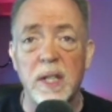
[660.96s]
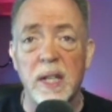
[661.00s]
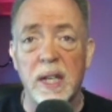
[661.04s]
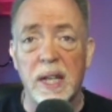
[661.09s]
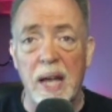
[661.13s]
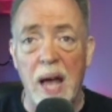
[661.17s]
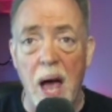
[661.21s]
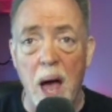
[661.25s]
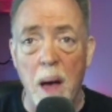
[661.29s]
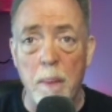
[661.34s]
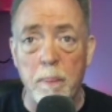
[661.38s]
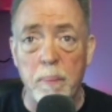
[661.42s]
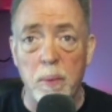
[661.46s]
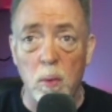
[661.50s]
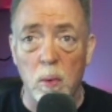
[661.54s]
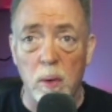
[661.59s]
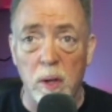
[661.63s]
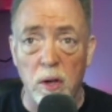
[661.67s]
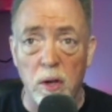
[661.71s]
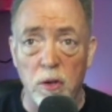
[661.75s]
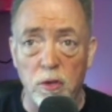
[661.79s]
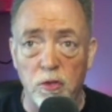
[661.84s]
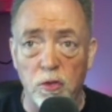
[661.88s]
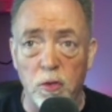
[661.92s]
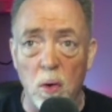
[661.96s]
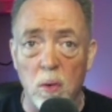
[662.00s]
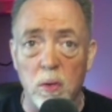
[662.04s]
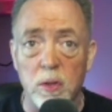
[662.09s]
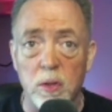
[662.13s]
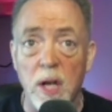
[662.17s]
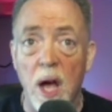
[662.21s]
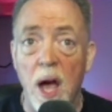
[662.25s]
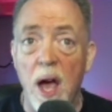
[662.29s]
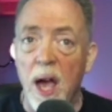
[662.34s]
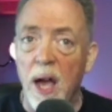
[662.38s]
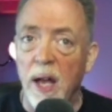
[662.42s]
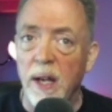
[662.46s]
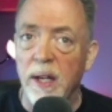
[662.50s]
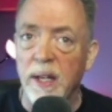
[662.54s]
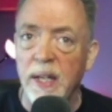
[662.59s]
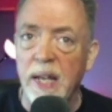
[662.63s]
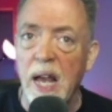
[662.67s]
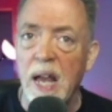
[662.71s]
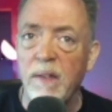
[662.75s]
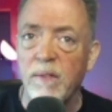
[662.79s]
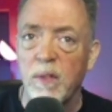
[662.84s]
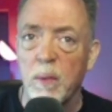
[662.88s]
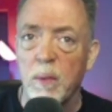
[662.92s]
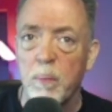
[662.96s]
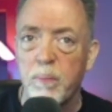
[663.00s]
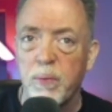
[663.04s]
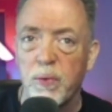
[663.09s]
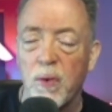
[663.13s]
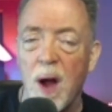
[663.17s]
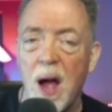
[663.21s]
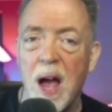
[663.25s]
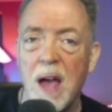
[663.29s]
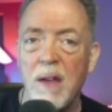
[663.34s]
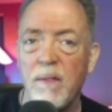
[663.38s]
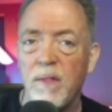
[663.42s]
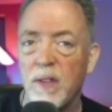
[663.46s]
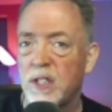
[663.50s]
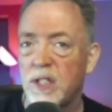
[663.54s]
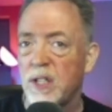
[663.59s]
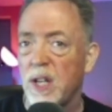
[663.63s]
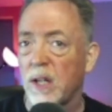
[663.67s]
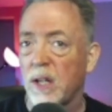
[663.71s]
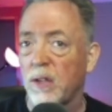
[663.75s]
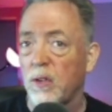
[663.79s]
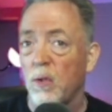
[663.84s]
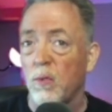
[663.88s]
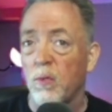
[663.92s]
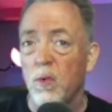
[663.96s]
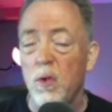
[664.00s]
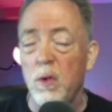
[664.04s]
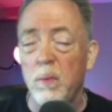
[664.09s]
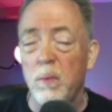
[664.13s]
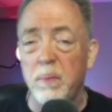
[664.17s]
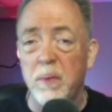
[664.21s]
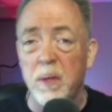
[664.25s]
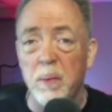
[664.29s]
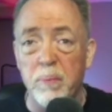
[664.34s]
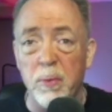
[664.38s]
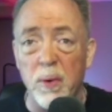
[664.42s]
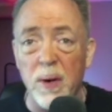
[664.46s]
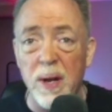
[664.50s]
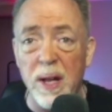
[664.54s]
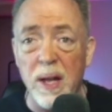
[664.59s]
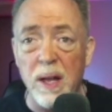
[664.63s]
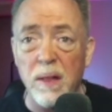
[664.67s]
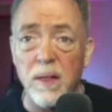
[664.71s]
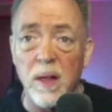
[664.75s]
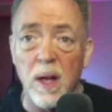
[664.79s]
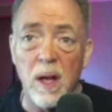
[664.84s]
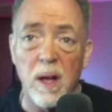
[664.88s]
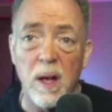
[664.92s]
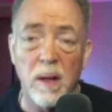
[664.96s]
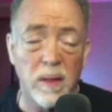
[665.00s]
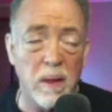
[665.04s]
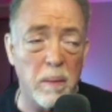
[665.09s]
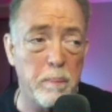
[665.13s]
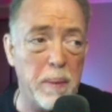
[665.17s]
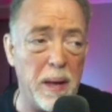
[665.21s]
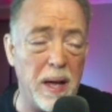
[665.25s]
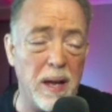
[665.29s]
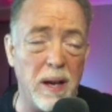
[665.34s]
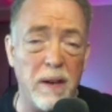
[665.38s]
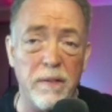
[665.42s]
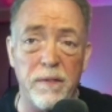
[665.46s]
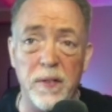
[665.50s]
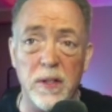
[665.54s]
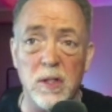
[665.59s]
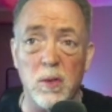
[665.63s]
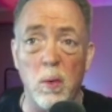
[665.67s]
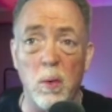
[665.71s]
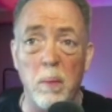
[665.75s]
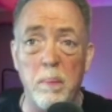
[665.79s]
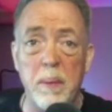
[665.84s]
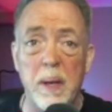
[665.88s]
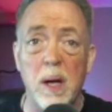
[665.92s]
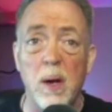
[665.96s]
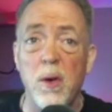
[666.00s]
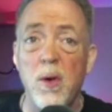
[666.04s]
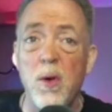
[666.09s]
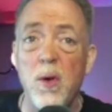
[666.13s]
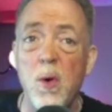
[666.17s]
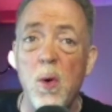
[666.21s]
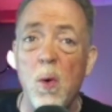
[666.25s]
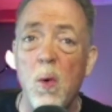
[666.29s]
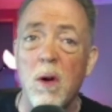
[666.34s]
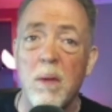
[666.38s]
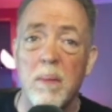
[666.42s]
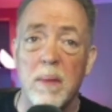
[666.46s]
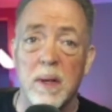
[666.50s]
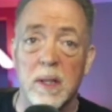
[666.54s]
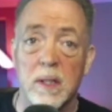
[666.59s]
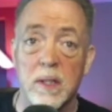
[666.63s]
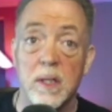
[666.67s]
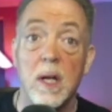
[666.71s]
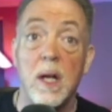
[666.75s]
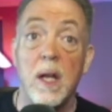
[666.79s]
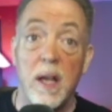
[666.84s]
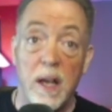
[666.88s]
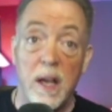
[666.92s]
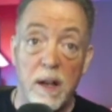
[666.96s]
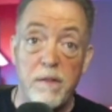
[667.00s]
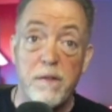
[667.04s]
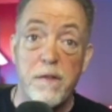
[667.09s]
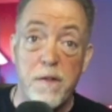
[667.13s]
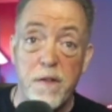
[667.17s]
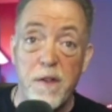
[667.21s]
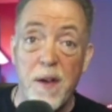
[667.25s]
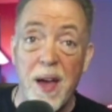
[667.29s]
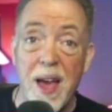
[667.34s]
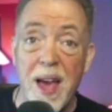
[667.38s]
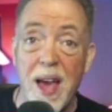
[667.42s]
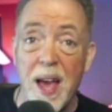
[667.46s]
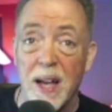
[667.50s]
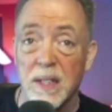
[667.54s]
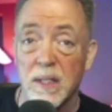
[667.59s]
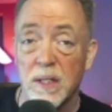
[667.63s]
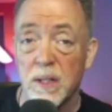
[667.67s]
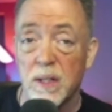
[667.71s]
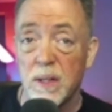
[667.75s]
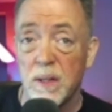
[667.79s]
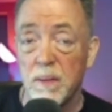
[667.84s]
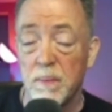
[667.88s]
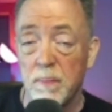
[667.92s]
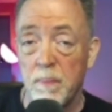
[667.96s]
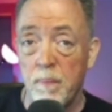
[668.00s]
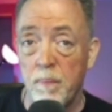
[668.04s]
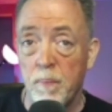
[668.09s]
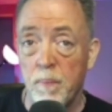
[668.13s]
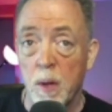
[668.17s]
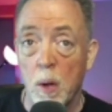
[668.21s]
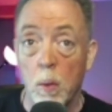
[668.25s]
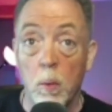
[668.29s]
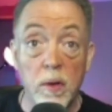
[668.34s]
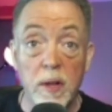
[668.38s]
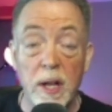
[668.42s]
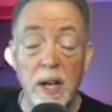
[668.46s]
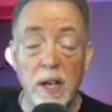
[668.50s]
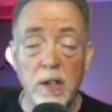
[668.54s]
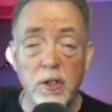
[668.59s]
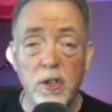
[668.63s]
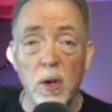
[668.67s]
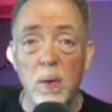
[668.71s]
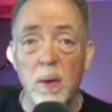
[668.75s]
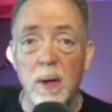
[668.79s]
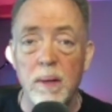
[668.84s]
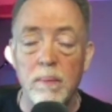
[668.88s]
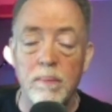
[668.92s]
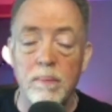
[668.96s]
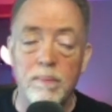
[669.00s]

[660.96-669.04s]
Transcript: capital controls, and gave the private sector room to breathe, the benefits would be enormous and fast. Will they do it?